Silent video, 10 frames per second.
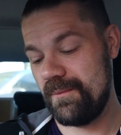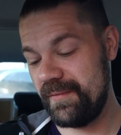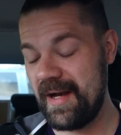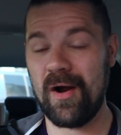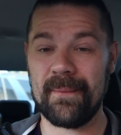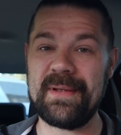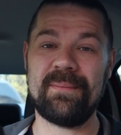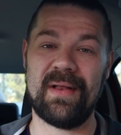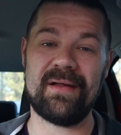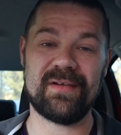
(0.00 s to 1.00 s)
There are
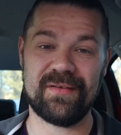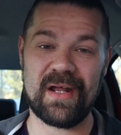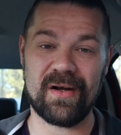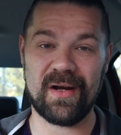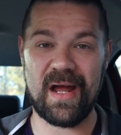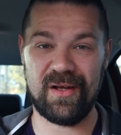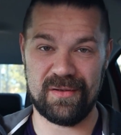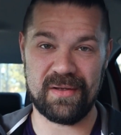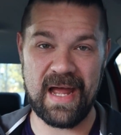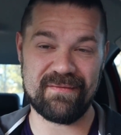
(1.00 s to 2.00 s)
people out there that are
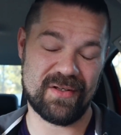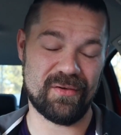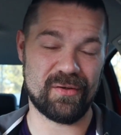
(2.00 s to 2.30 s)
having a